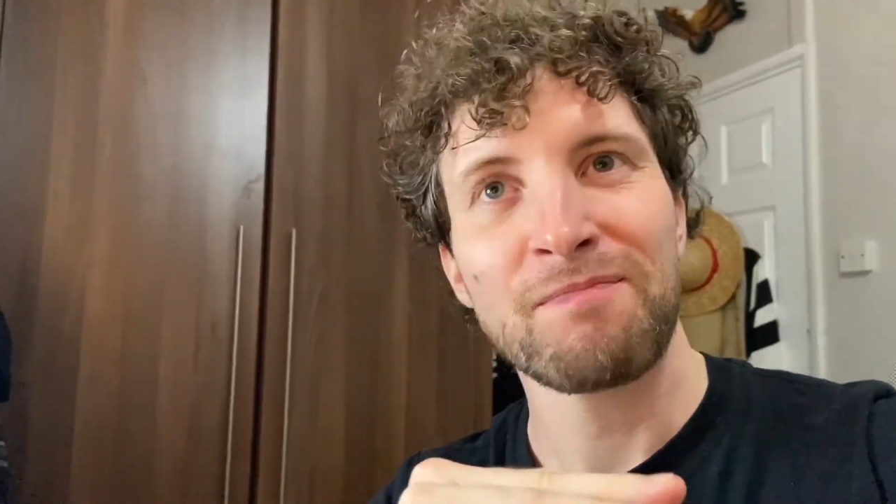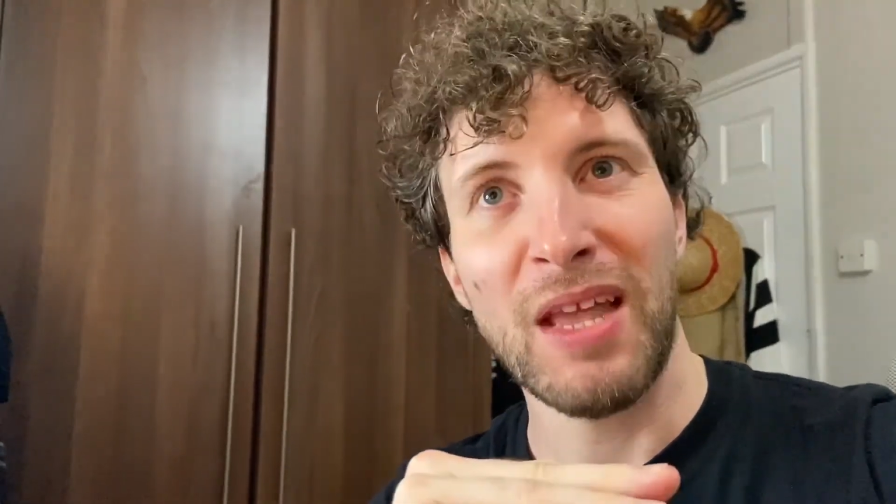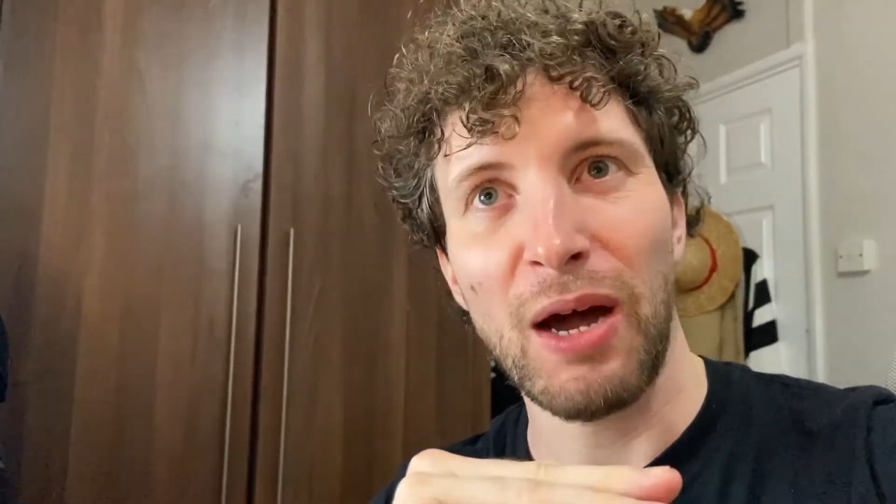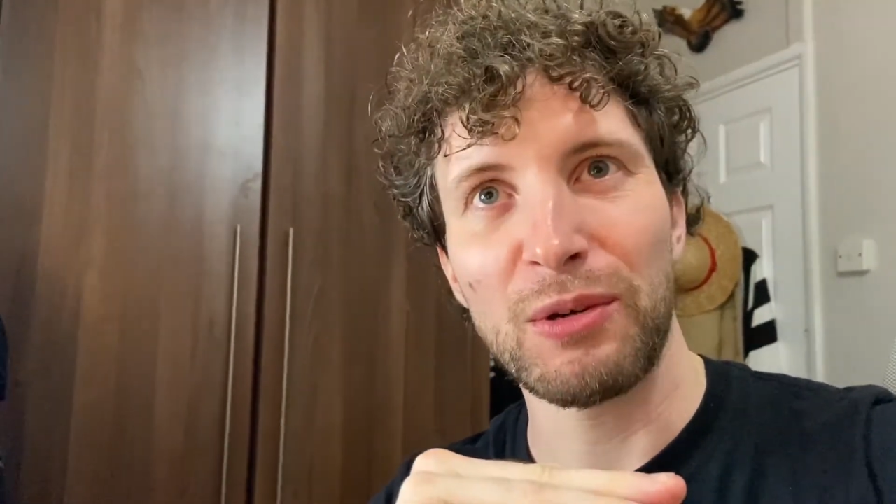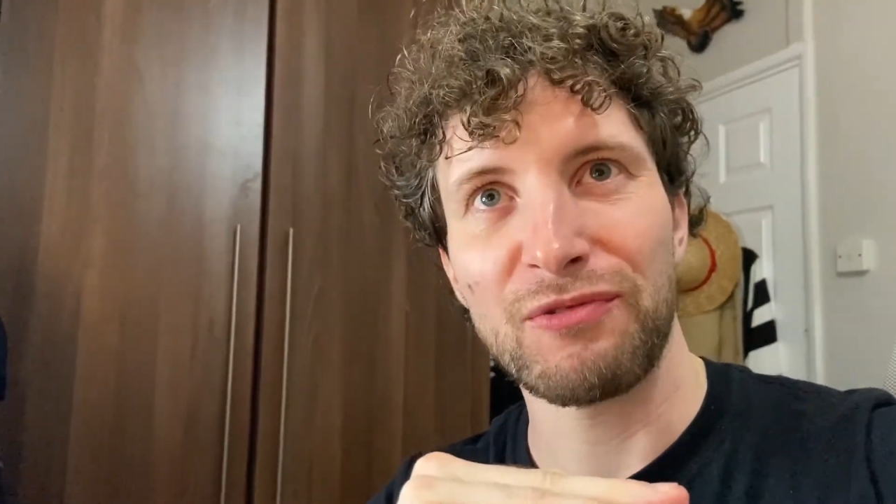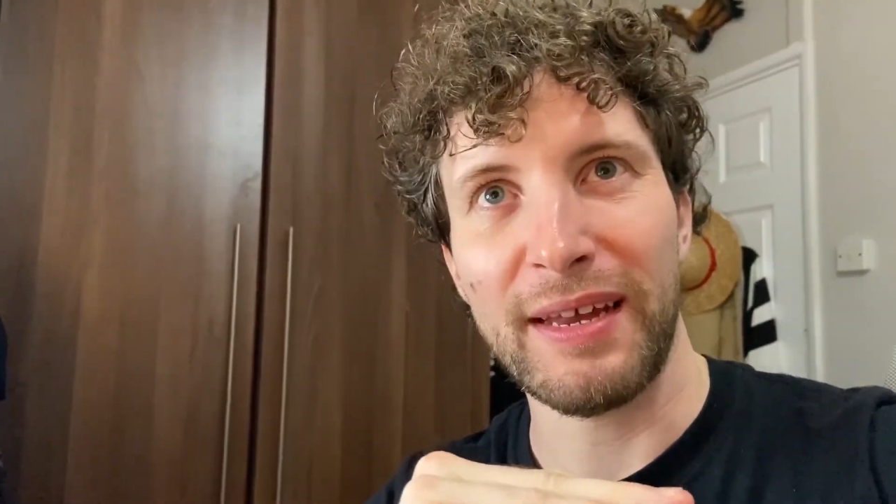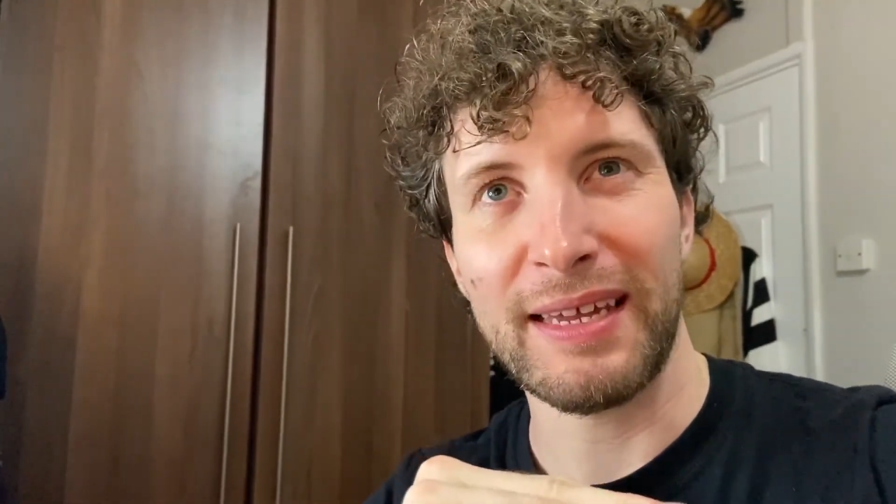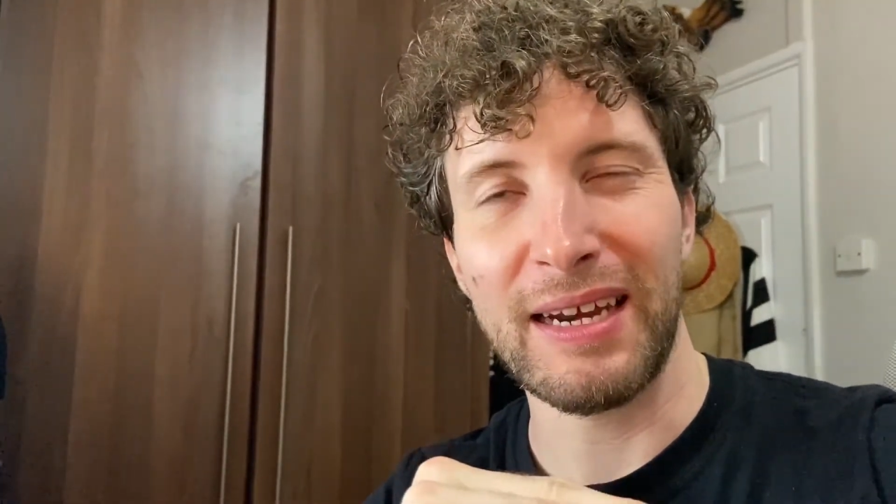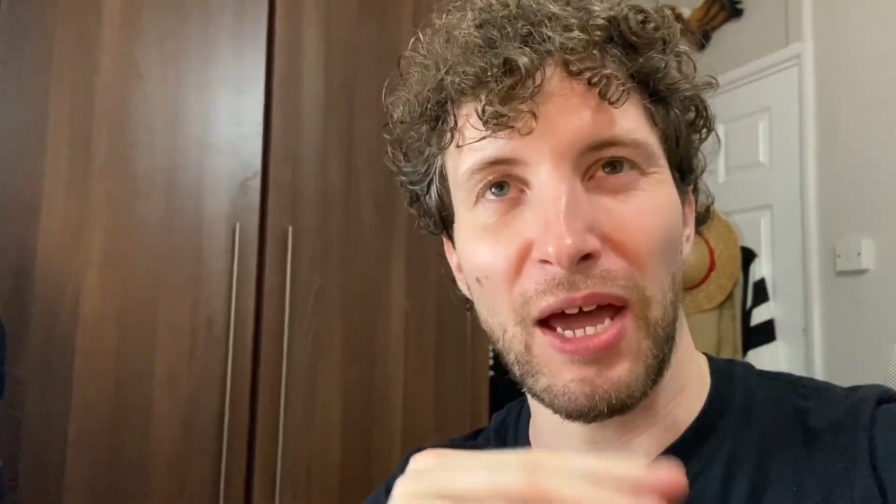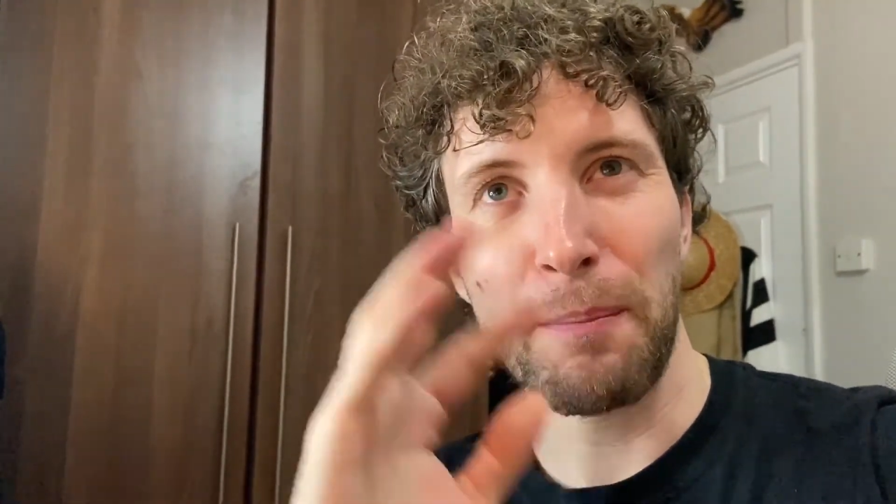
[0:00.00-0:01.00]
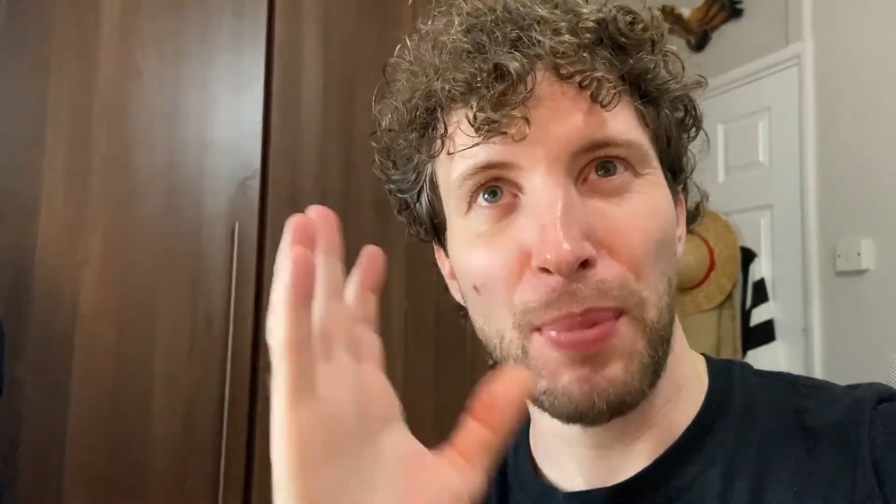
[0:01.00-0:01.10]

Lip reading: I would rank it like